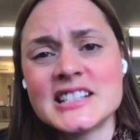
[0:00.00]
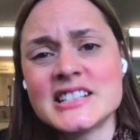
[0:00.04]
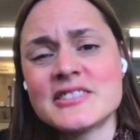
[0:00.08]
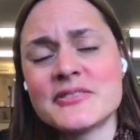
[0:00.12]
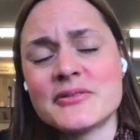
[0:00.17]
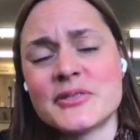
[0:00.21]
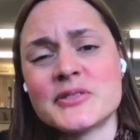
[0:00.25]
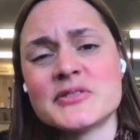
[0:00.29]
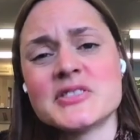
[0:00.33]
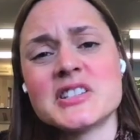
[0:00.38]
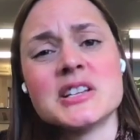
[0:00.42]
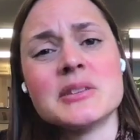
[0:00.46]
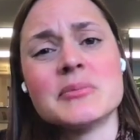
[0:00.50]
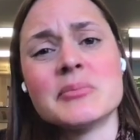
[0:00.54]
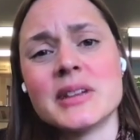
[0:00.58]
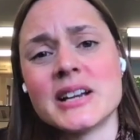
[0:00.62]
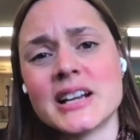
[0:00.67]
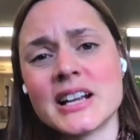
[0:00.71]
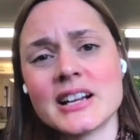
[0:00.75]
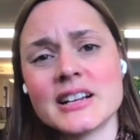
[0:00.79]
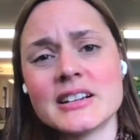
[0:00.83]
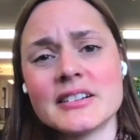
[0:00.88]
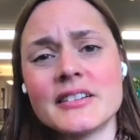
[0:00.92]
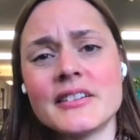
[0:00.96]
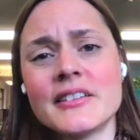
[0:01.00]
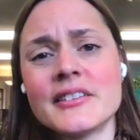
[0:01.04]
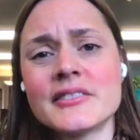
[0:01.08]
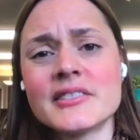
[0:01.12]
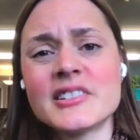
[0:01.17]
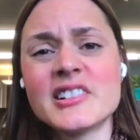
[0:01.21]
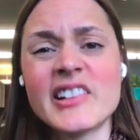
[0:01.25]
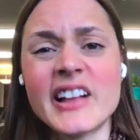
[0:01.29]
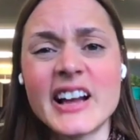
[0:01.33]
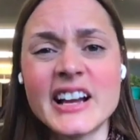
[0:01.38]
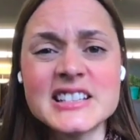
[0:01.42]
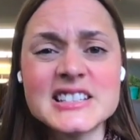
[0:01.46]
to 15-minute
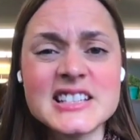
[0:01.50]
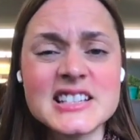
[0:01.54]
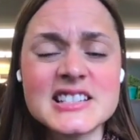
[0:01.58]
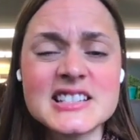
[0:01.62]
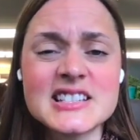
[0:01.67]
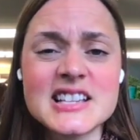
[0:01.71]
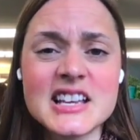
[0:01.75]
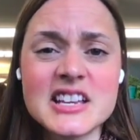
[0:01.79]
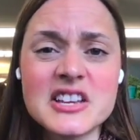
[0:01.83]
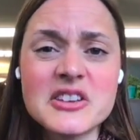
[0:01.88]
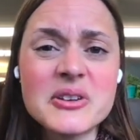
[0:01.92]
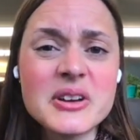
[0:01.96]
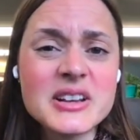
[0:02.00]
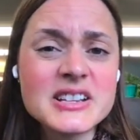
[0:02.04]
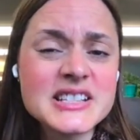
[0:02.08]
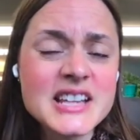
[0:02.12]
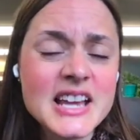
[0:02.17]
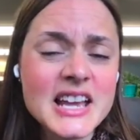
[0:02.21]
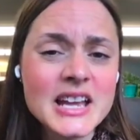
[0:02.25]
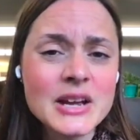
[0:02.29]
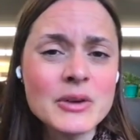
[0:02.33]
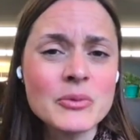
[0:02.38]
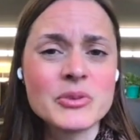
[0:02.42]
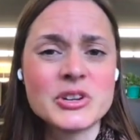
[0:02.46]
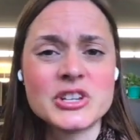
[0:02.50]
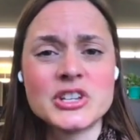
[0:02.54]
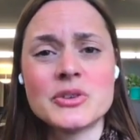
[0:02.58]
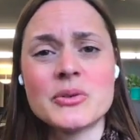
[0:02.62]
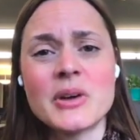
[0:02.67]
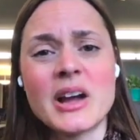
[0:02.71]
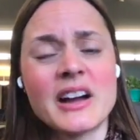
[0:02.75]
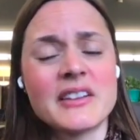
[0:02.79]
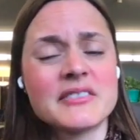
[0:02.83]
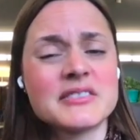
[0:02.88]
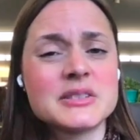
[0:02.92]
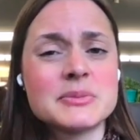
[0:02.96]
classes that you can take when you
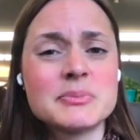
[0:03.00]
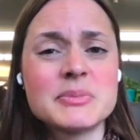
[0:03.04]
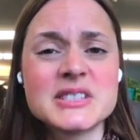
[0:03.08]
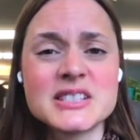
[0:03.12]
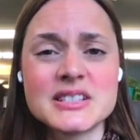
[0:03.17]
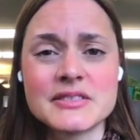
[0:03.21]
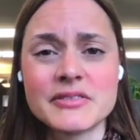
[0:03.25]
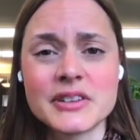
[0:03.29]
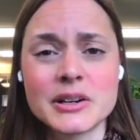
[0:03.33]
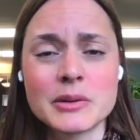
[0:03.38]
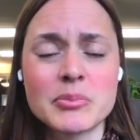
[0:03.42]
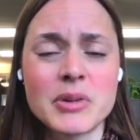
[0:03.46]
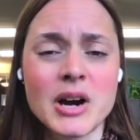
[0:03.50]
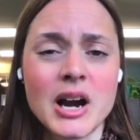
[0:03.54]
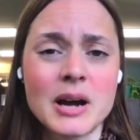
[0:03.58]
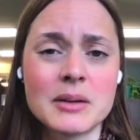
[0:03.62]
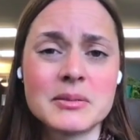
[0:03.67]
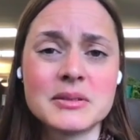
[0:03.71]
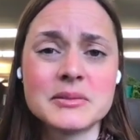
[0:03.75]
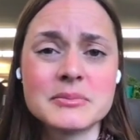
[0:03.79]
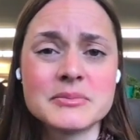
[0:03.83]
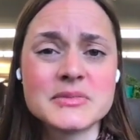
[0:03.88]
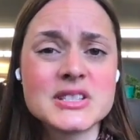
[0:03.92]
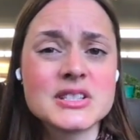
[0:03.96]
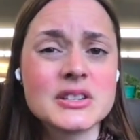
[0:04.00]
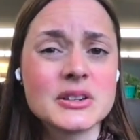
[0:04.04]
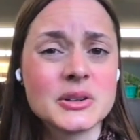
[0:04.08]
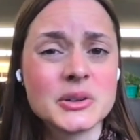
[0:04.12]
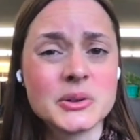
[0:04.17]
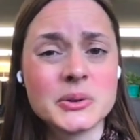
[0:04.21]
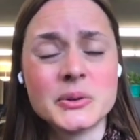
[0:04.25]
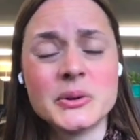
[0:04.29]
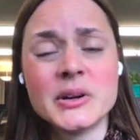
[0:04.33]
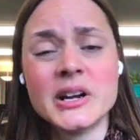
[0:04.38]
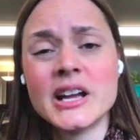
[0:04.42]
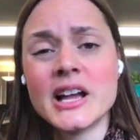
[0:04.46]
have specific problems.
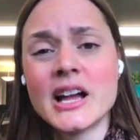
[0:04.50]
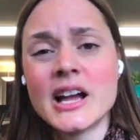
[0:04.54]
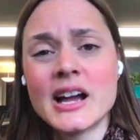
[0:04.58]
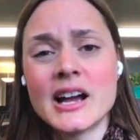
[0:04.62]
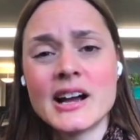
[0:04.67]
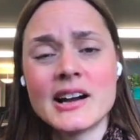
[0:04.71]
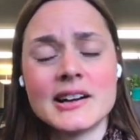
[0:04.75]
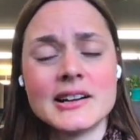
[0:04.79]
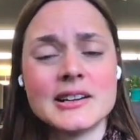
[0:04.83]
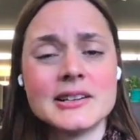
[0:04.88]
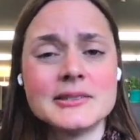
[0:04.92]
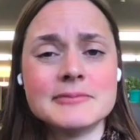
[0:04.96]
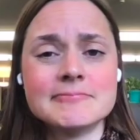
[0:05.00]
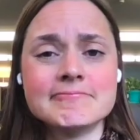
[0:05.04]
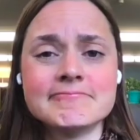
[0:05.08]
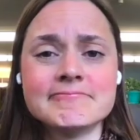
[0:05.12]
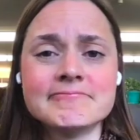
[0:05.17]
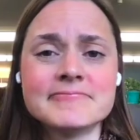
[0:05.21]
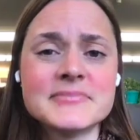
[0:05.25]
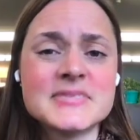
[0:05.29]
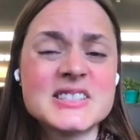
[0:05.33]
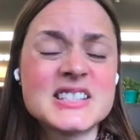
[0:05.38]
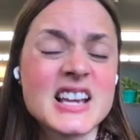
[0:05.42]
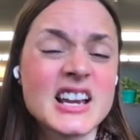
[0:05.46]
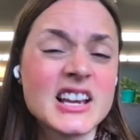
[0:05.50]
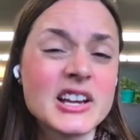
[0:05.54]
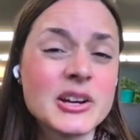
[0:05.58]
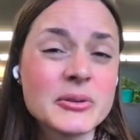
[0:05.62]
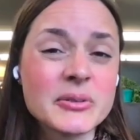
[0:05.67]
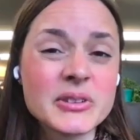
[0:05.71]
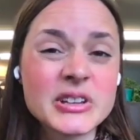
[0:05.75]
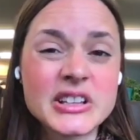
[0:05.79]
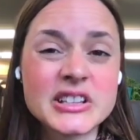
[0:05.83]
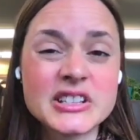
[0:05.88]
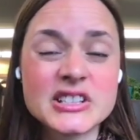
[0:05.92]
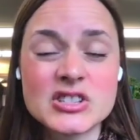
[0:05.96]
So, say you're
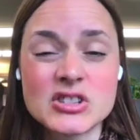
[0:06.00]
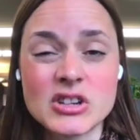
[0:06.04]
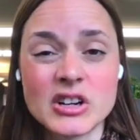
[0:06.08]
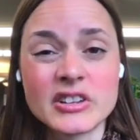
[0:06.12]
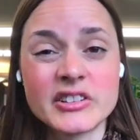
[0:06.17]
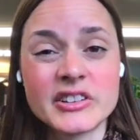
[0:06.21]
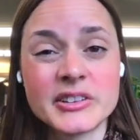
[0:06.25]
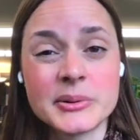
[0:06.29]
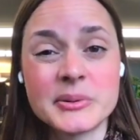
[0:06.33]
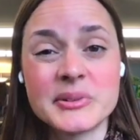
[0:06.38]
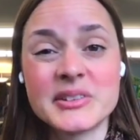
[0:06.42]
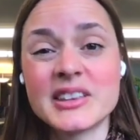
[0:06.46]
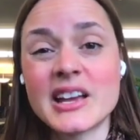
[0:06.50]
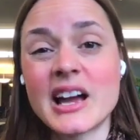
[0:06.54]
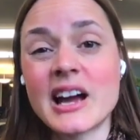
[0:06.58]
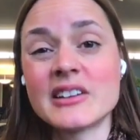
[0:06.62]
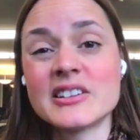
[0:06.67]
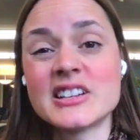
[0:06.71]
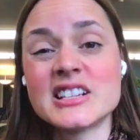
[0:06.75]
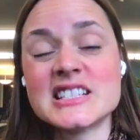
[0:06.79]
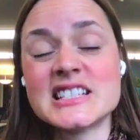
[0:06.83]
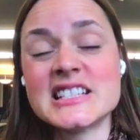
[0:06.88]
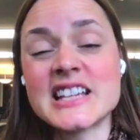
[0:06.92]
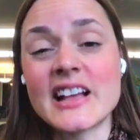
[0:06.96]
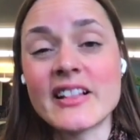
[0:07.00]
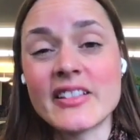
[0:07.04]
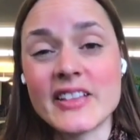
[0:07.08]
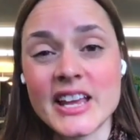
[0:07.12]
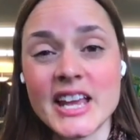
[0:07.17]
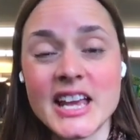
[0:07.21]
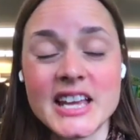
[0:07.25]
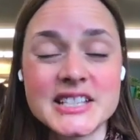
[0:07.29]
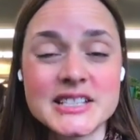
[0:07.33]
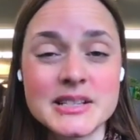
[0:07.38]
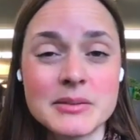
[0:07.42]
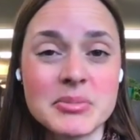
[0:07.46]
really struggling with how to
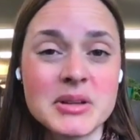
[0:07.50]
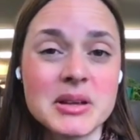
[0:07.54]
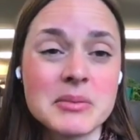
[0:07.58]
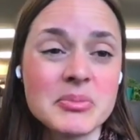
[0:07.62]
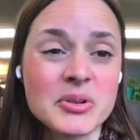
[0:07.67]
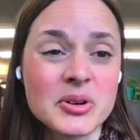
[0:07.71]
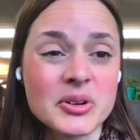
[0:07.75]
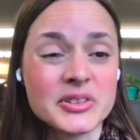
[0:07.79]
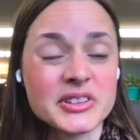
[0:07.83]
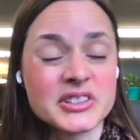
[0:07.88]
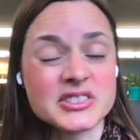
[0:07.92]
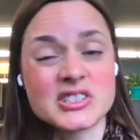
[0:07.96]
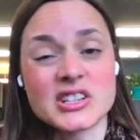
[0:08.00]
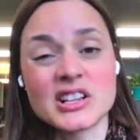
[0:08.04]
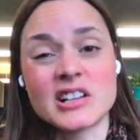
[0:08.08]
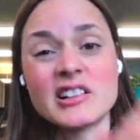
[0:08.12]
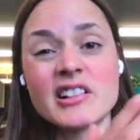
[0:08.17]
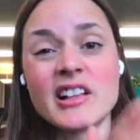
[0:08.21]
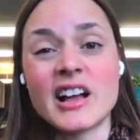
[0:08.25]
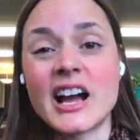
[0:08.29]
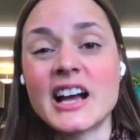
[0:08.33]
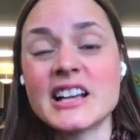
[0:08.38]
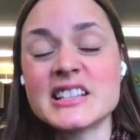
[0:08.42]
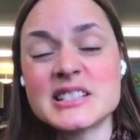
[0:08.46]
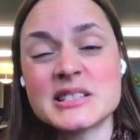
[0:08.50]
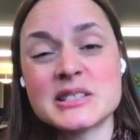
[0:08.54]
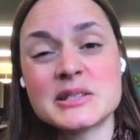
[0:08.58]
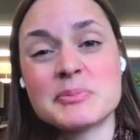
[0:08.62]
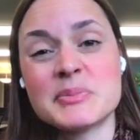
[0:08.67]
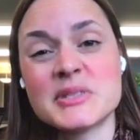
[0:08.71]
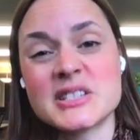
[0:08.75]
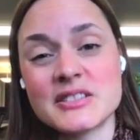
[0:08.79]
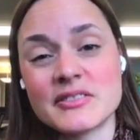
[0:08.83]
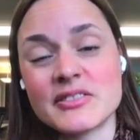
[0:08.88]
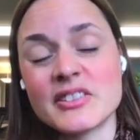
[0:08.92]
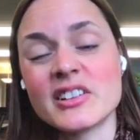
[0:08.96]
delegate to people, there's a class
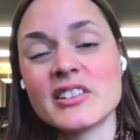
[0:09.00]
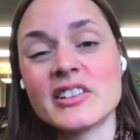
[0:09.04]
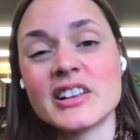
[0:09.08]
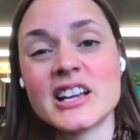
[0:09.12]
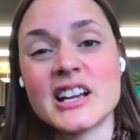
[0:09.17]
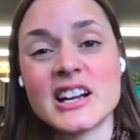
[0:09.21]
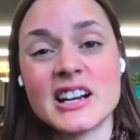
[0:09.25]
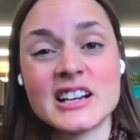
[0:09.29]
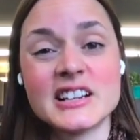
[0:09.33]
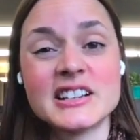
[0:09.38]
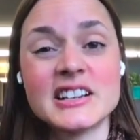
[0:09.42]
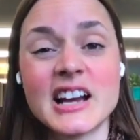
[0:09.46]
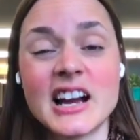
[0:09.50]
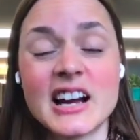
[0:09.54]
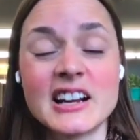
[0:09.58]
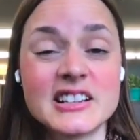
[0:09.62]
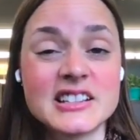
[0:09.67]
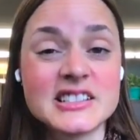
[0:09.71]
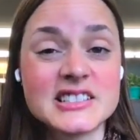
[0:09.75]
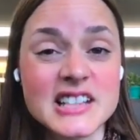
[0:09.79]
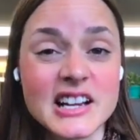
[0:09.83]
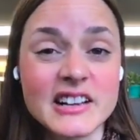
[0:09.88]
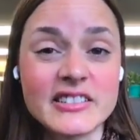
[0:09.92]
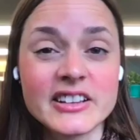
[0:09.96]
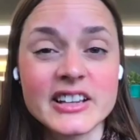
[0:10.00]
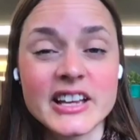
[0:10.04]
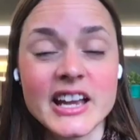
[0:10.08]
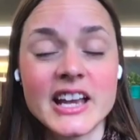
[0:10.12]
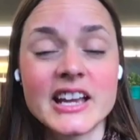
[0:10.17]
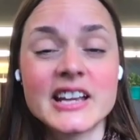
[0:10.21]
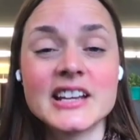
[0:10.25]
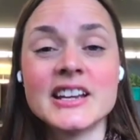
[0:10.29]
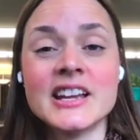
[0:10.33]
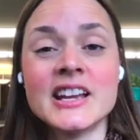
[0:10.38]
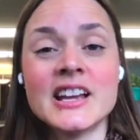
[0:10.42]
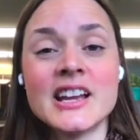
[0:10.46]
specifically on how to delegate.